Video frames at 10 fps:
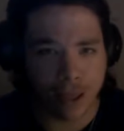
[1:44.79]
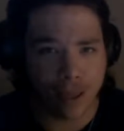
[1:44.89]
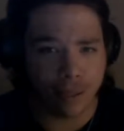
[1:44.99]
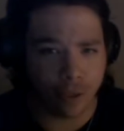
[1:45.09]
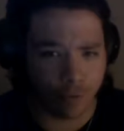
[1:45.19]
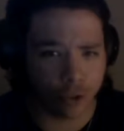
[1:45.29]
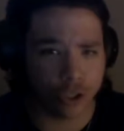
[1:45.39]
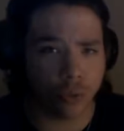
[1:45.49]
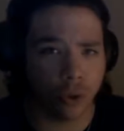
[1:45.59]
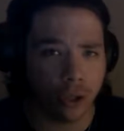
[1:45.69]
the
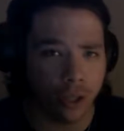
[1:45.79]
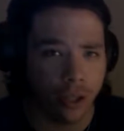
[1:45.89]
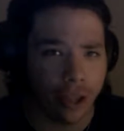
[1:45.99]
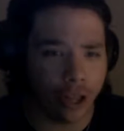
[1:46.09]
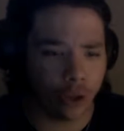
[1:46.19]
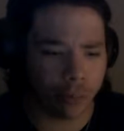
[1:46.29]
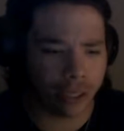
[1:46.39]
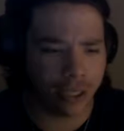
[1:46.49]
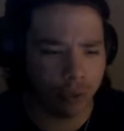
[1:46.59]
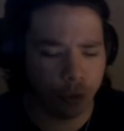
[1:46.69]
virtual helmet
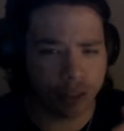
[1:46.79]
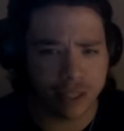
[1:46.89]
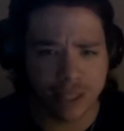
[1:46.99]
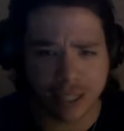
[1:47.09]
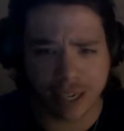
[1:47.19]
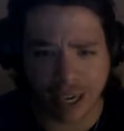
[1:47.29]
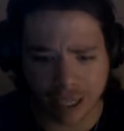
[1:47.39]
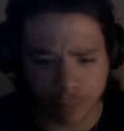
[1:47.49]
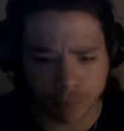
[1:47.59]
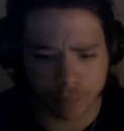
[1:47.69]
within the
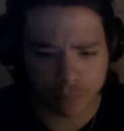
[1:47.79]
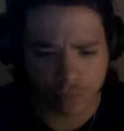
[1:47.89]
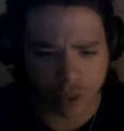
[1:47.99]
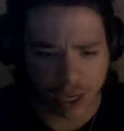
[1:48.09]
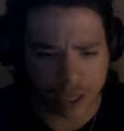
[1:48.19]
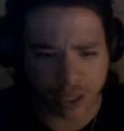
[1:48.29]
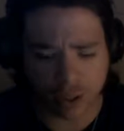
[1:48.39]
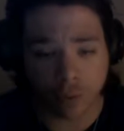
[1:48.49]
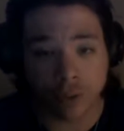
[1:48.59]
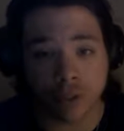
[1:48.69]
game. And I don't
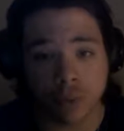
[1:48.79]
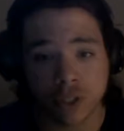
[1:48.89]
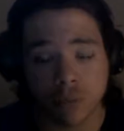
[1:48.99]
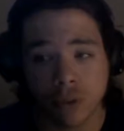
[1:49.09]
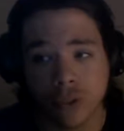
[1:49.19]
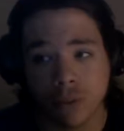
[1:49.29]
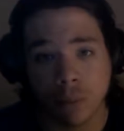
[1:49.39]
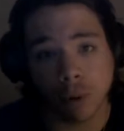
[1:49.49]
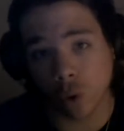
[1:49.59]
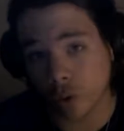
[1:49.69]
know if this was supposed to be
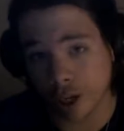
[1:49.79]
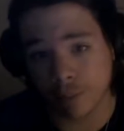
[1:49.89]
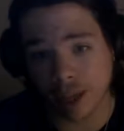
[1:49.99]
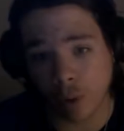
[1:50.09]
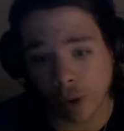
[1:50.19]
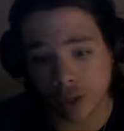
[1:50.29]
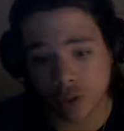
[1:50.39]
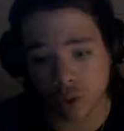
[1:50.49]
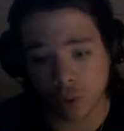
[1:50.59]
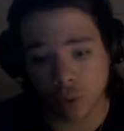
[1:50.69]
programmed that way,
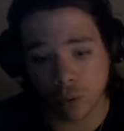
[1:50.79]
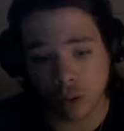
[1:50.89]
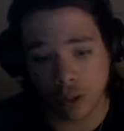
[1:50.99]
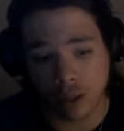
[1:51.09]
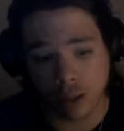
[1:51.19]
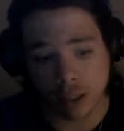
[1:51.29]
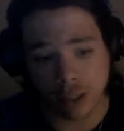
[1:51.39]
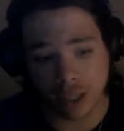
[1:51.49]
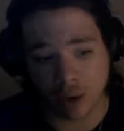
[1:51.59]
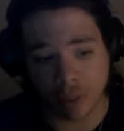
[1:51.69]
so
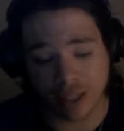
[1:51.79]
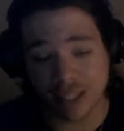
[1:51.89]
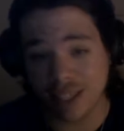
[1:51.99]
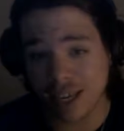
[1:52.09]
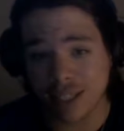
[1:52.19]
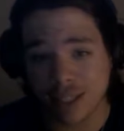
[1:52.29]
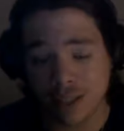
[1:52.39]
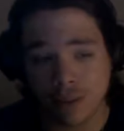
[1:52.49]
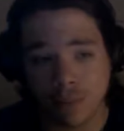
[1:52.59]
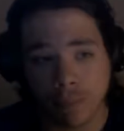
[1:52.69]
that way they test
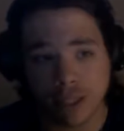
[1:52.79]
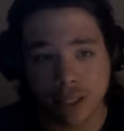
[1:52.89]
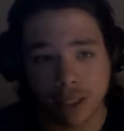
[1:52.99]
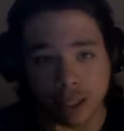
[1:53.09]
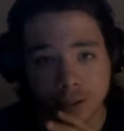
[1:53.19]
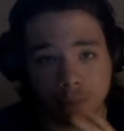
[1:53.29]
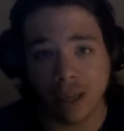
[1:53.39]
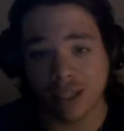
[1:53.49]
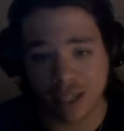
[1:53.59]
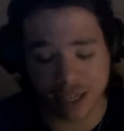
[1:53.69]
basically is a
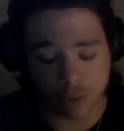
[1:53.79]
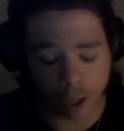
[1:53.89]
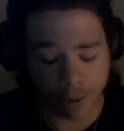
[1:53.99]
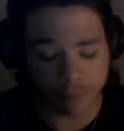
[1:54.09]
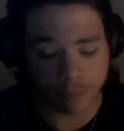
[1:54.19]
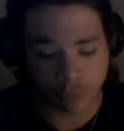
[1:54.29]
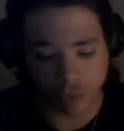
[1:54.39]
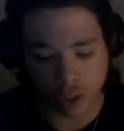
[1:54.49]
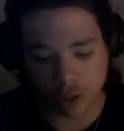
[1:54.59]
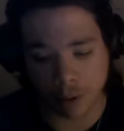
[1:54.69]
beta test, right?
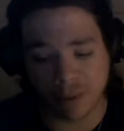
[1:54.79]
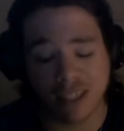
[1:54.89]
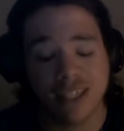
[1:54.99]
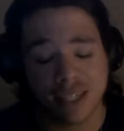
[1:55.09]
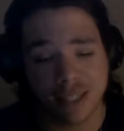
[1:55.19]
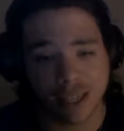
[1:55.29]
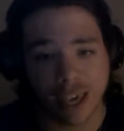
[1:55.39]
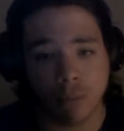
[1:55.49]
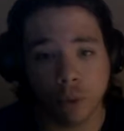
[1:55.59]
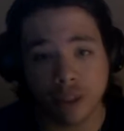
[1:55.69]
So maybe they test the
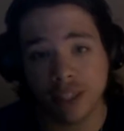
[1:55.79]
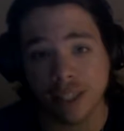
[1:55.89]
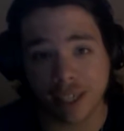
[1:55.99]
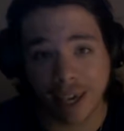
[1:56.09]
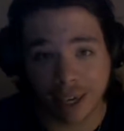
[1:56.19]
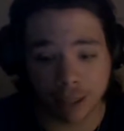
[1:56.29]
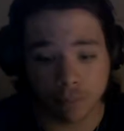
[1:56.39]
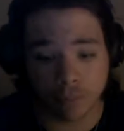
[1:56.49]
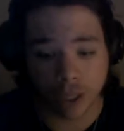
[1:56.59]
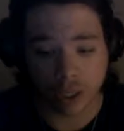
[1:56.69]
game within the game
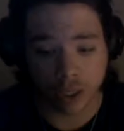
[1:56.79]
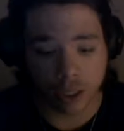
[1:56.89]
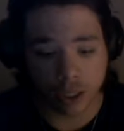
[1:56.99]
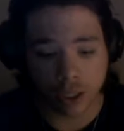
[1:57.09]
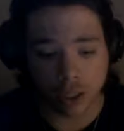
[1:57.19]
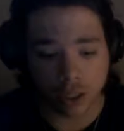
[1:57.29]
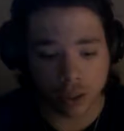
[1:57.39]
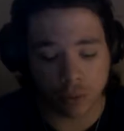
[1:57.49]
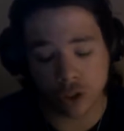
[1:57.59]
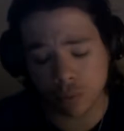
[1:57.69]

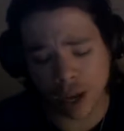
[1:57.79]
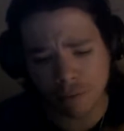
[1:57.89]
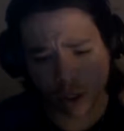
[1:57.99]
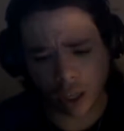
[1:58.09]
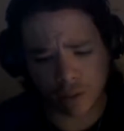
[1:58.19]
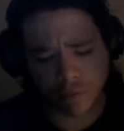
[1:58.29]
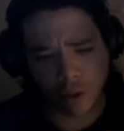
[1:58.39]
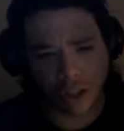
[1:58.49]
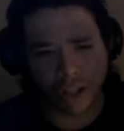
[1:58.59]
which would have a lot of